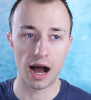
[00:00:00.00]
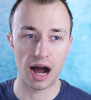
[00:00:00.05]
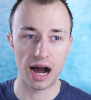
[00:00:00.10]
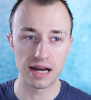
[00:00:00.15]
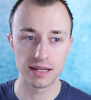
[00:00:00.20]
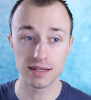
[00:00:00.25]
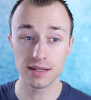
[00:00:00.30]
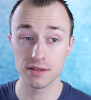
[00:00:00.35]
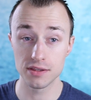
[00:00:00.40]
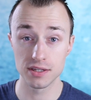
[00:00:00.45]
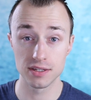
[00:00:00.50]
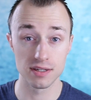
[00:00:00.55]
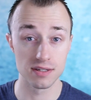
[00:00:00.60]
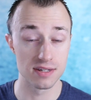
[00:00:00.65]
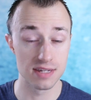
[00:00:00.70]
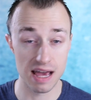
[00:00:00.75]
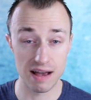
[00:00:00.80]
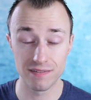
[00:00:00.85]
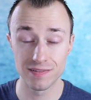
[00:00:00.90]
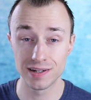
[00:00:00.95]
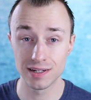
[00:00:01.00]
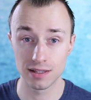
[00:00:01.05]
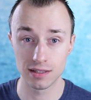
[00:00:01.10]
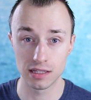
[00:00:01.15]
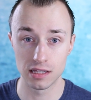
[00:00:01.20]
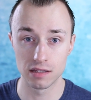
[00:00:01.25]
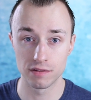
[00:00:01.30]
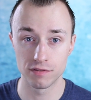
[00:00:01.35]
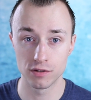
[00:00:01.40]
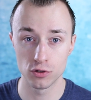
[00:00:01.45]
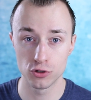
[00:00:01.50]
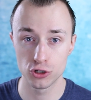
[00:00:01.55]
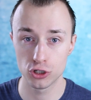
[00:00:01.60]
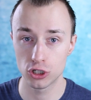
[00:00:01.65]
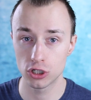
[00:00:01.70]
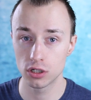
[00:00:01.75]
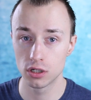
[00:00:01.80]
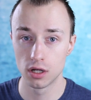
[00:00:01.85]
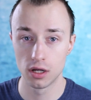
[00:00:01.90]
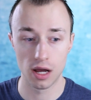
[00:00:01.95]
I think this is definitely the
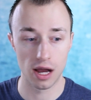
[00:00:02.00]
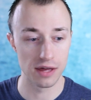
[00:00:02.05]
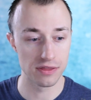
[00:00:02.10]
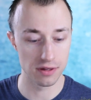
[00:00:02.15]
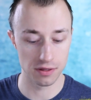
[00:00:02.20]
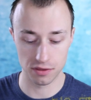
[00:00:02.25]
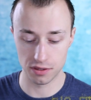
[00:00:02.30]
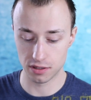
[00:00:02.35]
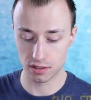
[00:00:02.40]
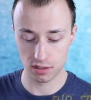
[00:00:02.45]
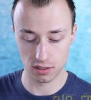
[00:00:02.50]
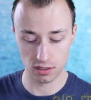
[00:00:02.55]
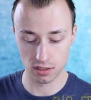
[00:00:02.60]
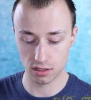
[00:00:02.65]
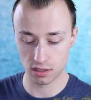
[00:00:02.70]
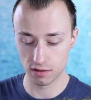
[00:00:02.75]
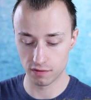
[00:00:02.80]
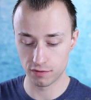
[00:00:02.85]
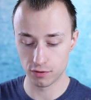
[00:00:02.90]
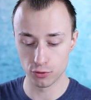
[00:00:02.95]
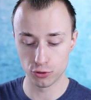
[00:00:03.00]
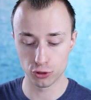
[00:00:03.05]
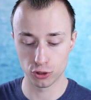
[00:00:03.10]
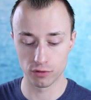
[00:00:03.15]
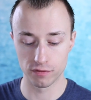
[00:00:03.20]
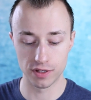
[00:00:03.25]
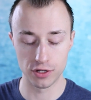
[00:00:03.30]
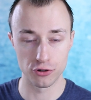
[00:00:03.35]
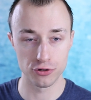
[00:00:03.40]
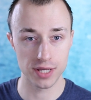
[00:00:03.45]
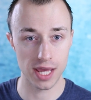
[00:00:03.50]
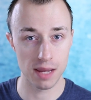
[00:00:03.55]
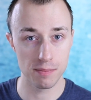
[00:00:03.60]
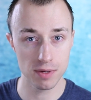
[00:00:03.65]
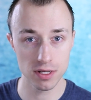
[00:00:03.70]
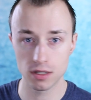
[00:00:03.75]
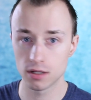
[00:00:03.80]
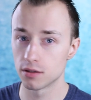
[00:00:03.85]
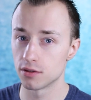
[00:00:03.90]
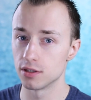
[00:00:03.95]
future. I think this is the future of
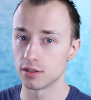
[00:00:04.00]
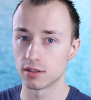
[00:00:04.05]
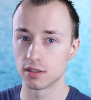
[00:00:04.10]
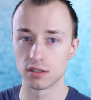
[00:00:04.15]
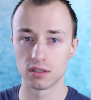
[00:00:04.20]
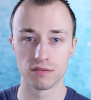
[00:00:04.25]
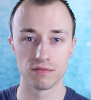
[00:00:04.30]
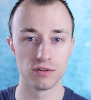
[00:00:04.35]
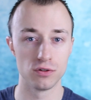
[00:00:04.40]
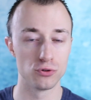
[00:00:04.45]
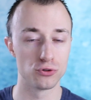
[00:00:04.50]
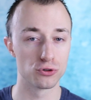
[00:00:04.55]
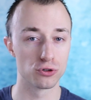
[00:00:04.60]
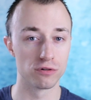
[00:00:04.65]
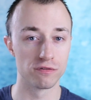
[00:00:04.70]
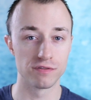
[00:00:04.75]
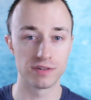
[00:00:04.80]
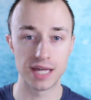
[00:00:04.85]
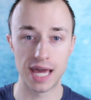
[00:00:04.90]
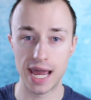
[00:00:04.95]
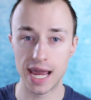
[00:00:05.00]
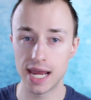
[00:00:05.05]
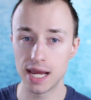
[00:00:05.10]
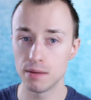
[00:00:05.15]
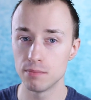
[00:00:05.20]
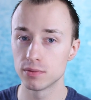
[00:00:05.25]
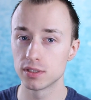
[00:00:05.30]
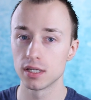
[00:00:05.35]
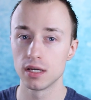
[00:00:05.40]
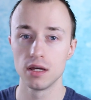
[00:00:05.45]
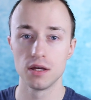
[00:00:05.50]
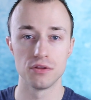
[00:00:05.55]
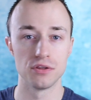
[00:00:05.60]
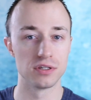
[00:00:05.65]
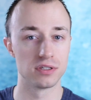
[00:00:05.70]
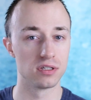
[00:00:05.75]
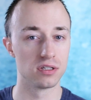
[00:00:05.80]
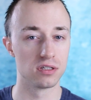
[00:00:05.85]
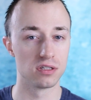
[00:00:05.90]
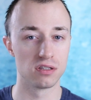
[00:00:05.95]
entertainment. This is the future of games.
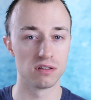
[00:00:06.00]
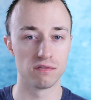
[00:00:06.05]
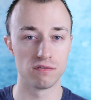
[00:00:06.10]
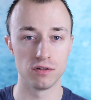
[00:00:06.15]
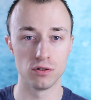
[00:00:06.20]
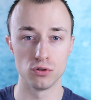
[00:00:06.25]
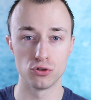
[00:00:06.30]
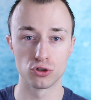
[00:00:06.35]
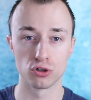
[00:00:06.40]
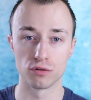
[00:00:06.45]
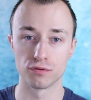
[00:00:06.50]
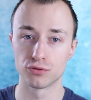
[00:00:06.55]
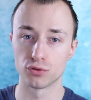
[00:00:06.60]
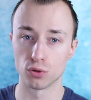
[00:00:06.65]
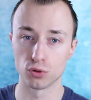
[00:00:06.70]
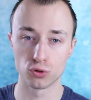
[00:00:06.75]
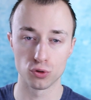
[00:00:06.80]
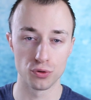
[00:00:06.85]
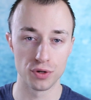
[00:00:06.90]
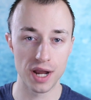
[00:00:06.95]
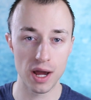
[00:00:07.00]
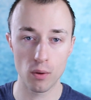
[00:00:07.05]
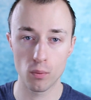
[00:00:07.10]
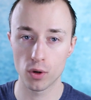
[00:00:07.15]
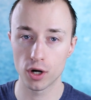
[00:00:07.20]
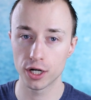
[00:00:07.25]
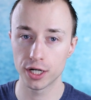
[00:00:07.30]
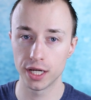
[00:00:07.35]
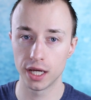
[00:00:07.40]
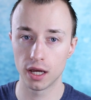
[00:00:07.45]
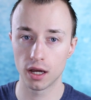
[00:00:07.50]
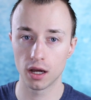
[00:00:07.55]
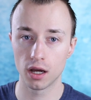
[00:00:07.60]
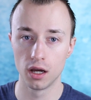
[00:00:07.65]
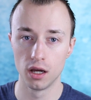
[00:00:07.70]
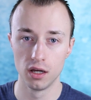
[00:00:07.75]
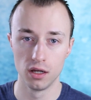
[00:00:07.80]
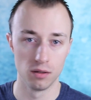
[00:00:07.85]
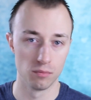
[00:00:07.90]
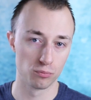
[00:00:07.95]
This is the future of social networking,
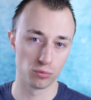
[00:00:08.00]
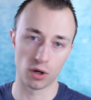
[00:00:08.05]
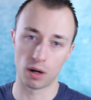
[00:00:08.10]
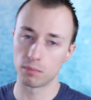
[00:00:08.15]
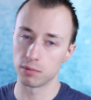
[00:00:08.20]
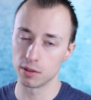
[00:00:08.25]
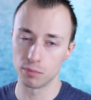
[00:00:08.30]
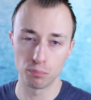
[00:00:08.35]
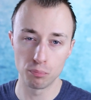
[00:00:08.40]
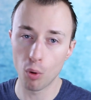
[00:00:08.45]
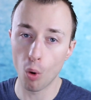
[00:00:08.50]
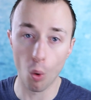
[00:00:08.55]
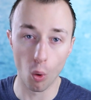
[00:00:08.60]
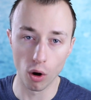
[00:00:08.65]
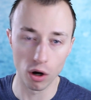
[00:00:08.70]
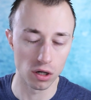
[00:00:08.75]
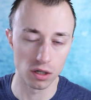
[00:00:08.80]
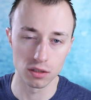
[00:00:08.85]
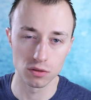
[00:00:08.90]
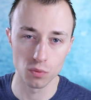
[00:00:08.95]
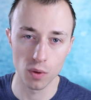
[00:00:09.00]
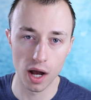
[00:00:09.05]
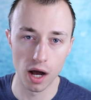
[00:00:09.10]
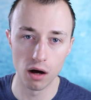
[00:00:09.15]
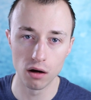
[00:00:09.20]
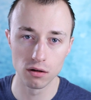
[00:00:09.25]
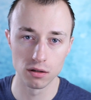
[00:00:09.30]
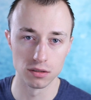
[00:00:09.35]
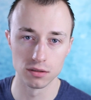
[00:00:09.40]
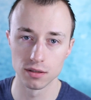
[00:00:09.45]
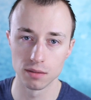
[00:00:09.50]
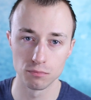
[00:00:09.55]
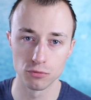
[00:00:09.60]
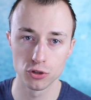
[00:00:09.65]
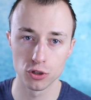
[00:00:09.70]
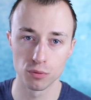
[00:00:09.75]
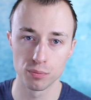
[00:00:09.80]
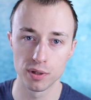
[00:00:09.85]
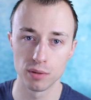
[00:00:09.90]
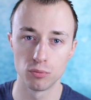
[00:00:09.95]
probably porn as well, because I'm
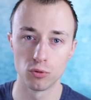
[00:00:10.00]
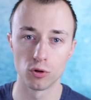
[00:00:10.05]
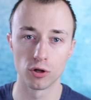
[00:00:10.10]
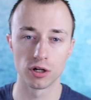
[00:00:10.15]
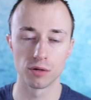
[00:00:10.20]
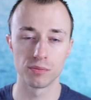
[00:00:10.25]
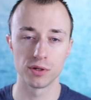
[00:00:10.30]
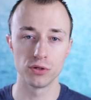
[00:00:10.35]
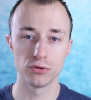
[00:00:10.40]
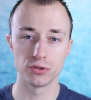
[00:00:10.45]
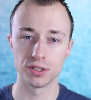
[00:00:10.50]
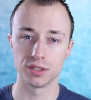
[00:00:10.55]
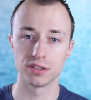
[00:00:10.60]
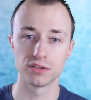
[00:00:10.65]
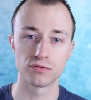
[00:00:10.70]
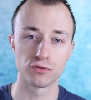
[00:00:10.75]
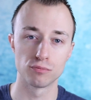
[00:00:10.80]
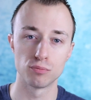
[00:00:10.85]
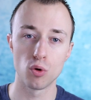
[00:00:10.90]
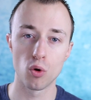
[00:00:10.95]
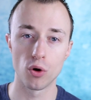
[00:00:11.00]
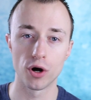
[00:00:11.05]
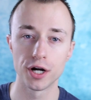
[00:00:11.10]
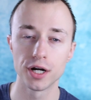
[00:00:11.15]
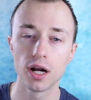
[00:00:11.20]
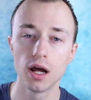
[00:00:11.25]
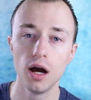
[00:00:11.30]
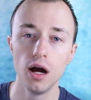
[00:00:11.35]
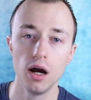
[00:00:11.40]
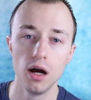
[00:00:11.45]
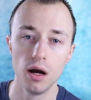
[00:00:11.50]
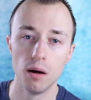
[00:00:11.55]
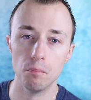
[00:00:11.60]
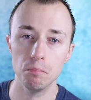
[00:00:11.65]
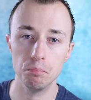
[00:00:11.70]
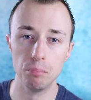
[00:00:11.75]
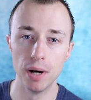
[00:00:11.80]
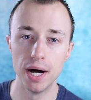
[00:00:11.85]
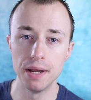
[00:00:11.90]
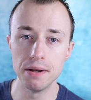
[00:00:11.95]
sure people are going to be using this for porn.
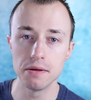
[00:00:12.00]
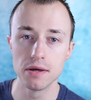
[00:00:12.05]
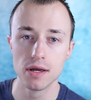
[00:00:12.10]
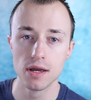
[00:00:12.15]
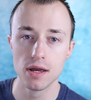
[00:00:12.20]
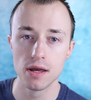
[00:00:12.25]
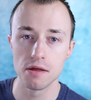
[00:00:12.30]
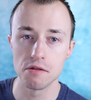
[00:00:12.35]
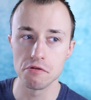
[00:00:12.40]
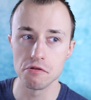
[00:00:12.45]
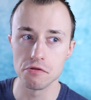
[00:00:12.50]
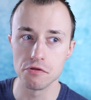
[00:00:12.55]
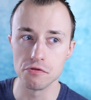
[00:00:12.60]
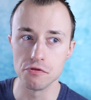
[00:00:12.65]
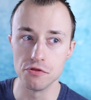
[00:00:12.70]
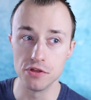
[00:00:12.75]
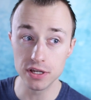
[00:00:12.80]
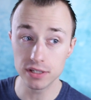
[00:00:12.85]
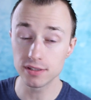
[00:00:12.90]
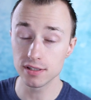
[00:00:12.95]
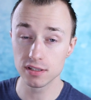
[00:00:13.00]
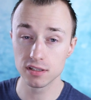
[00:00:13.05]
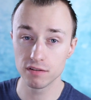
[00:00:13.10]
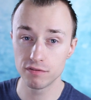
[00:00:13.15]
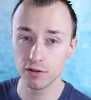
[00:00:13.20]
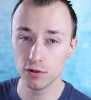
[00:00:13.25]
But this is the